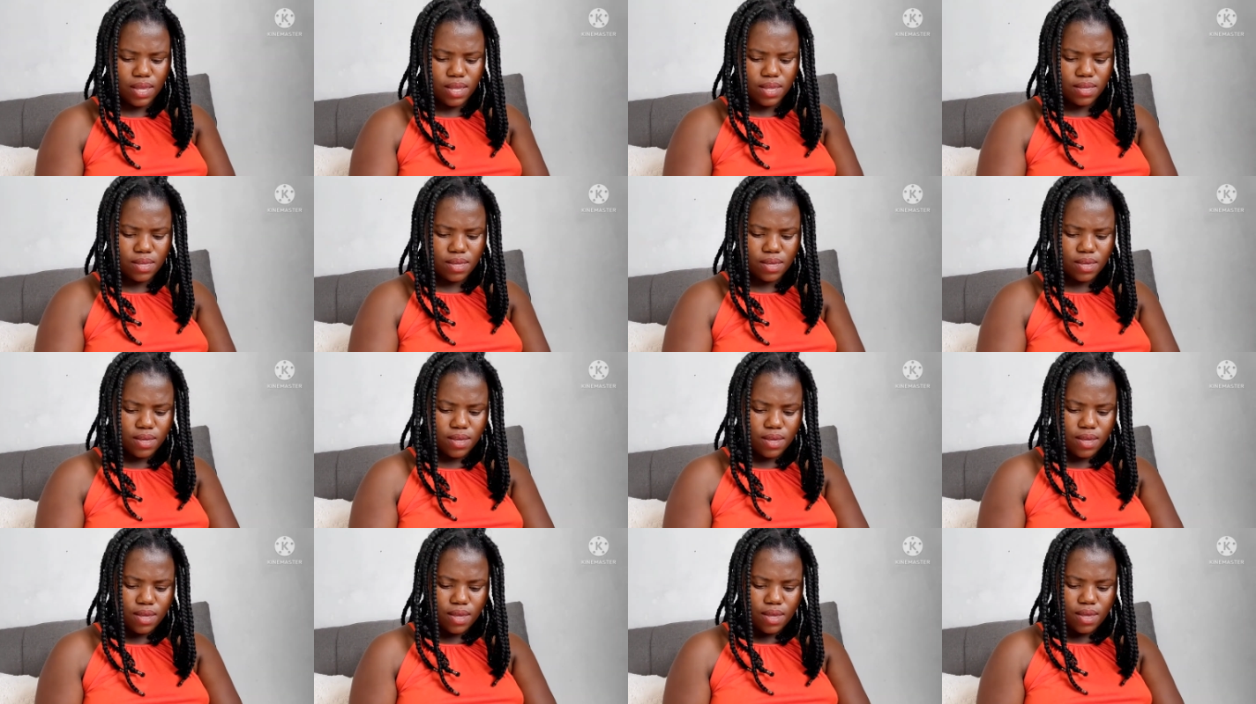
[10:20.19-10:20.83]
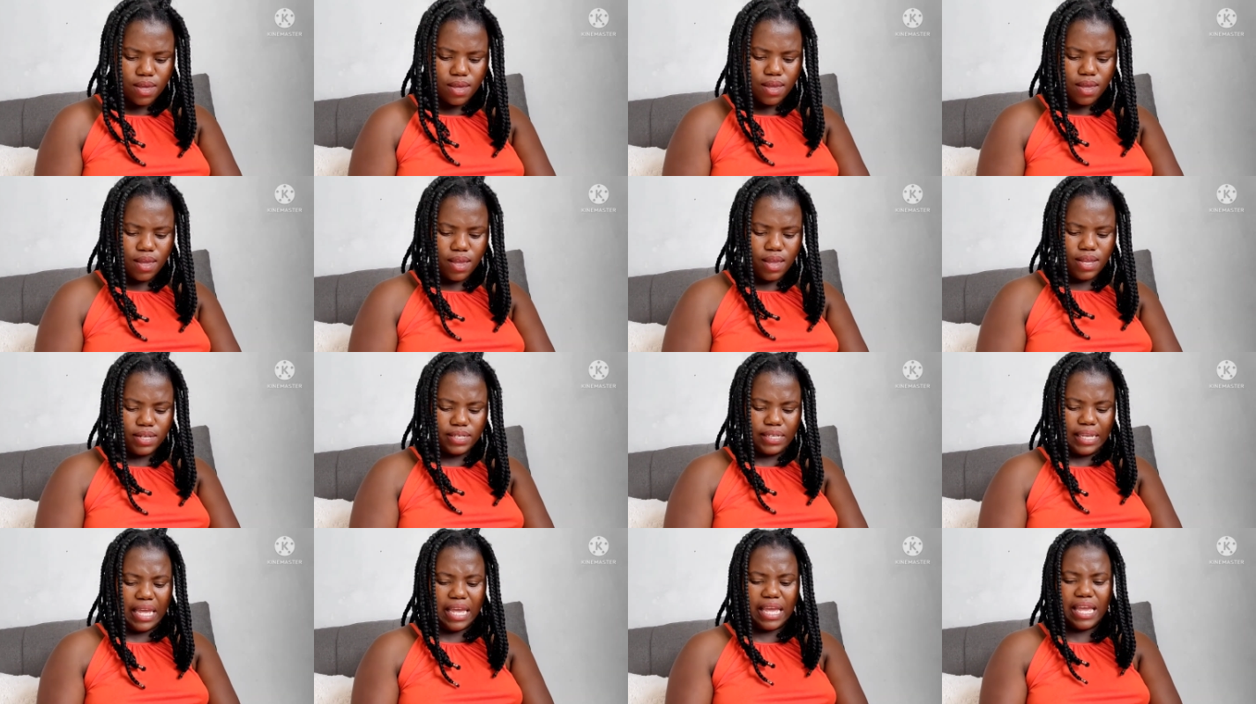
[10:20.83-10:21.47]
Hey,
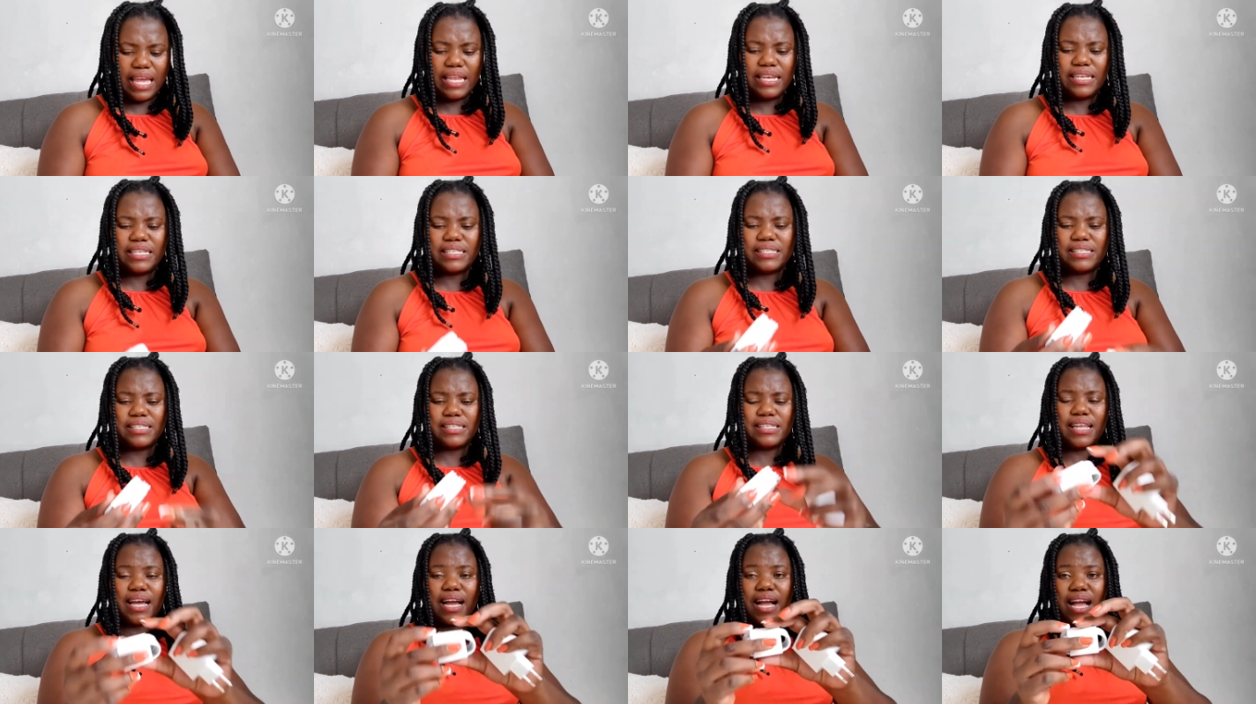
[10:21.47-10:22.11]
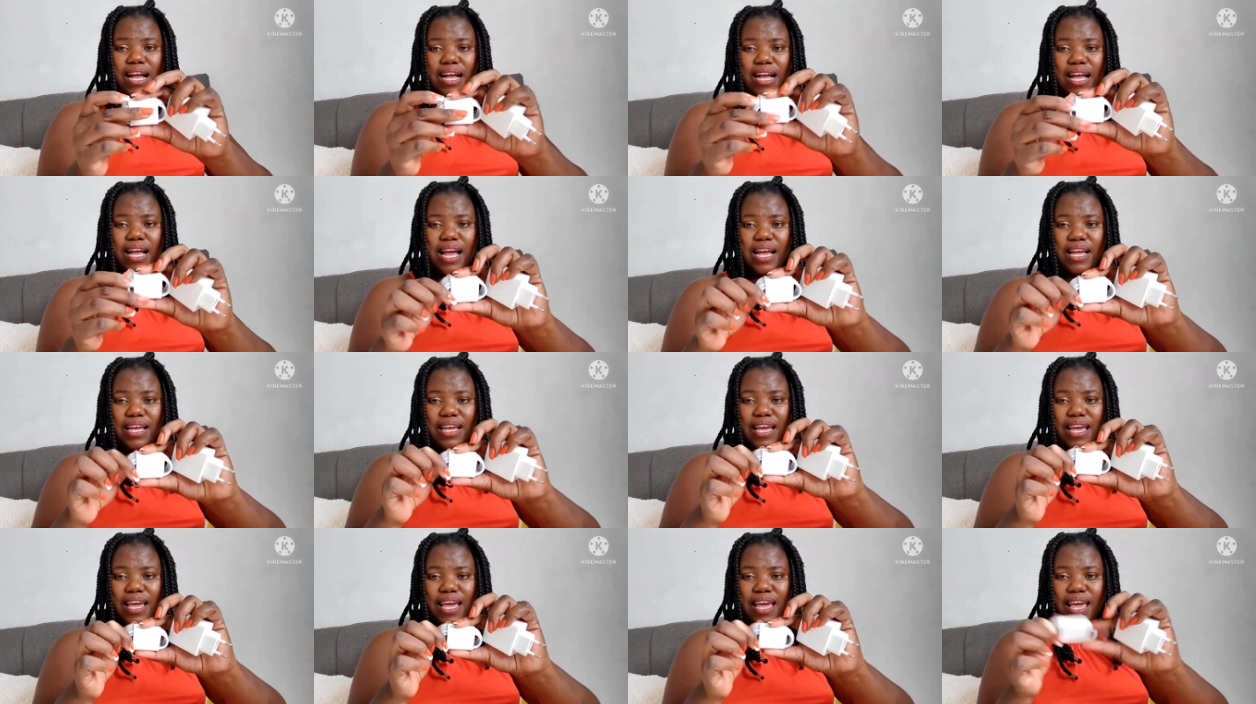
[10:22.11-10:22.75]
it's
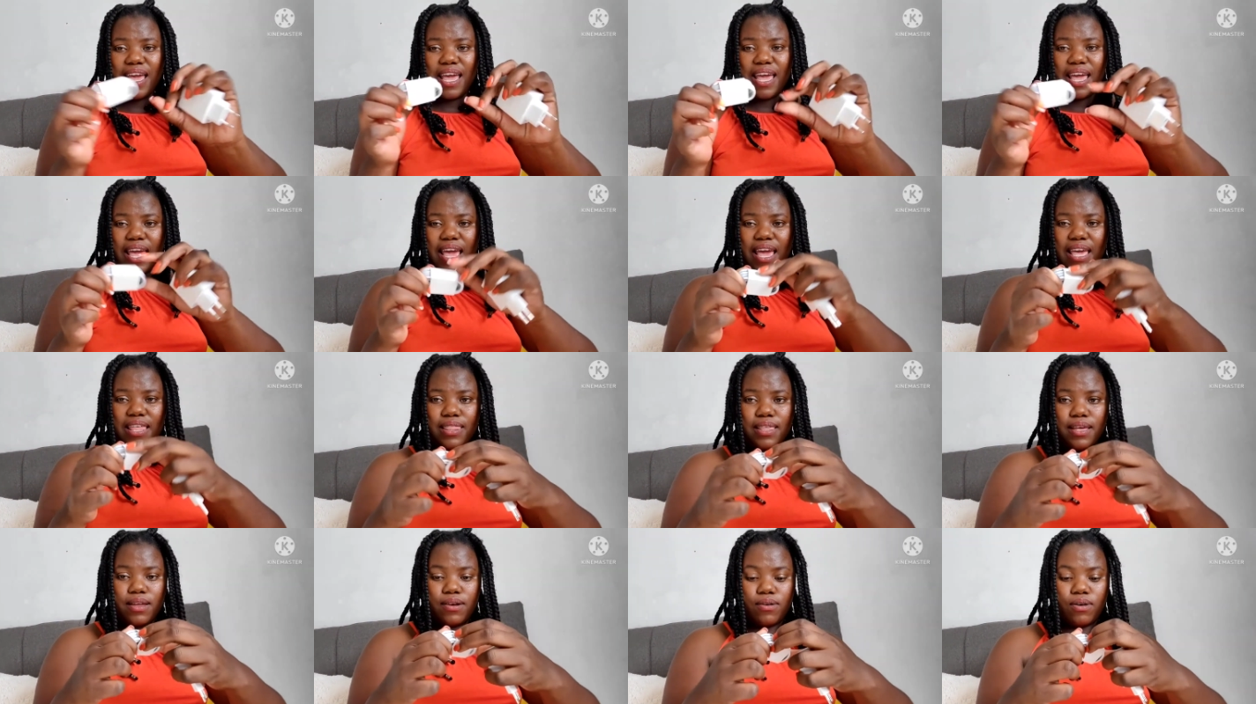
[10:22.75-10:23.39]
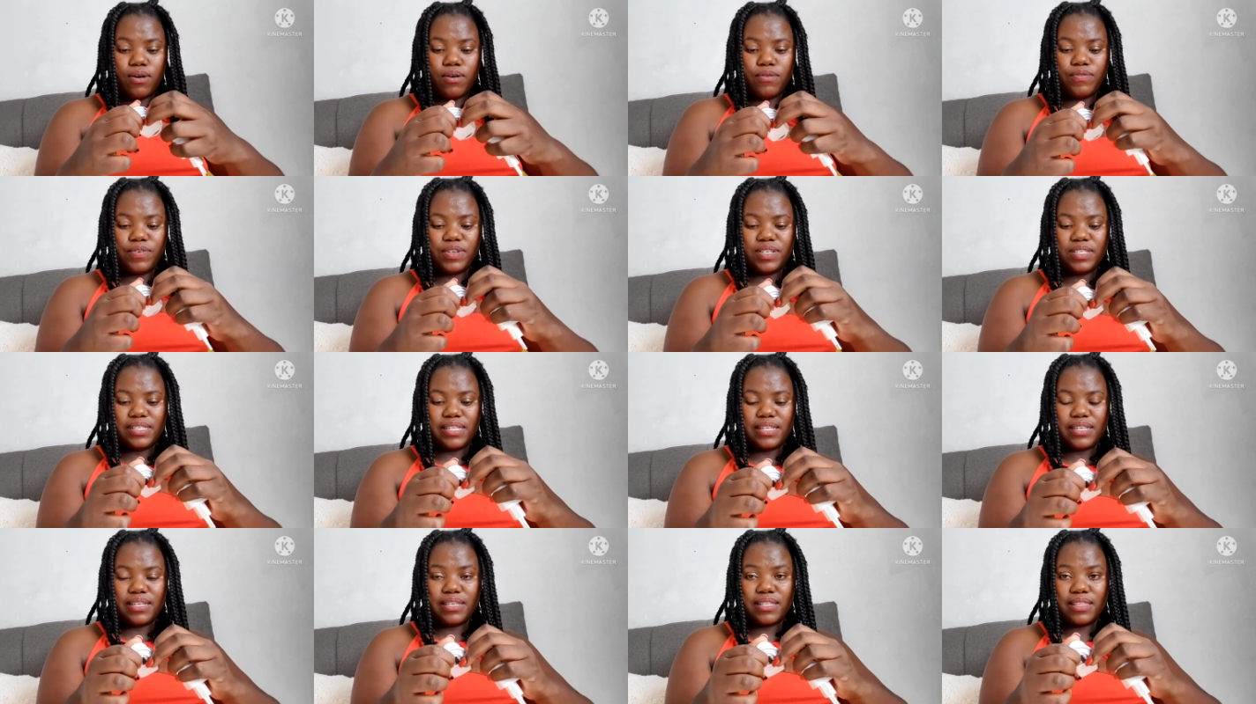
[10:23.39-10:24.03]
and then
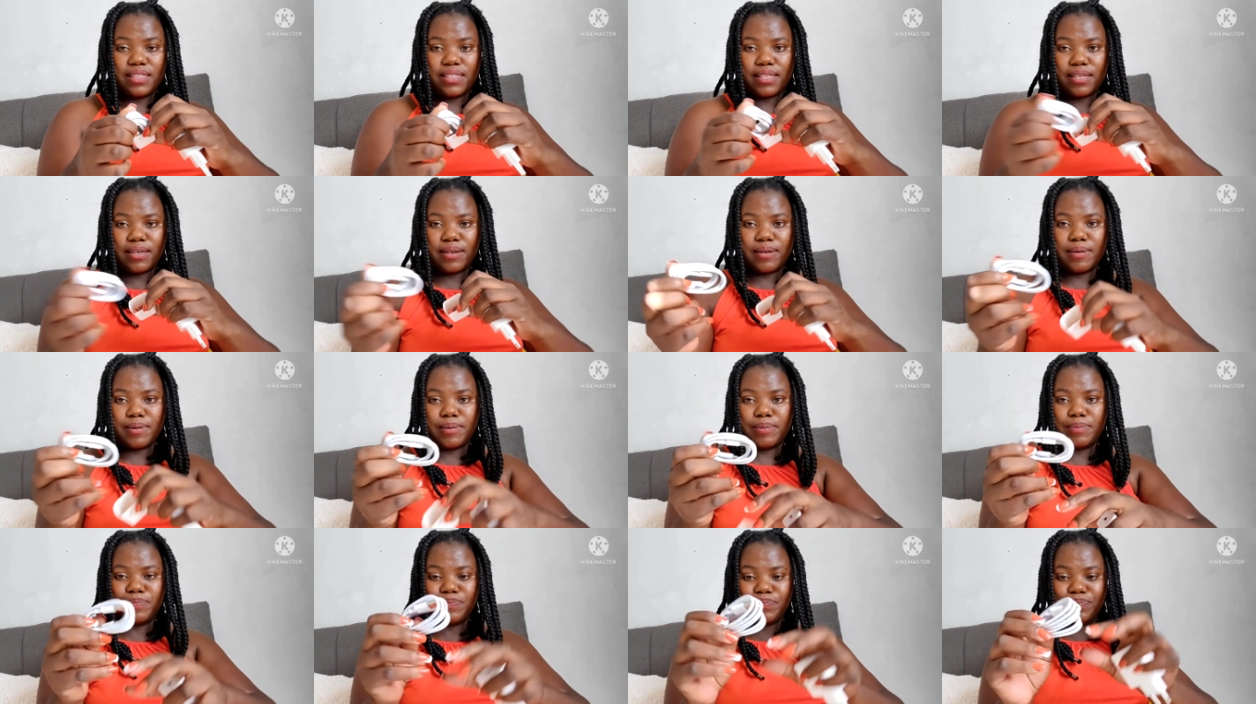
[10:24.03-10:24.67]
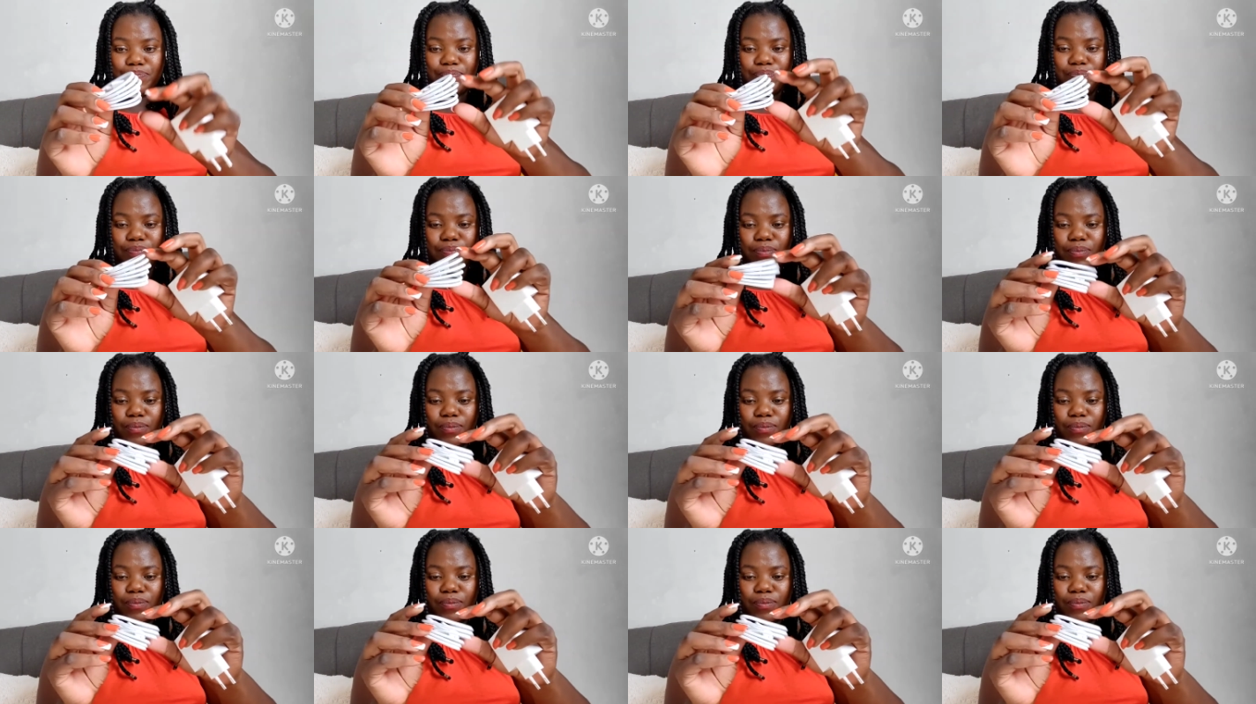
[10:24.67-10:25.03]
obviously the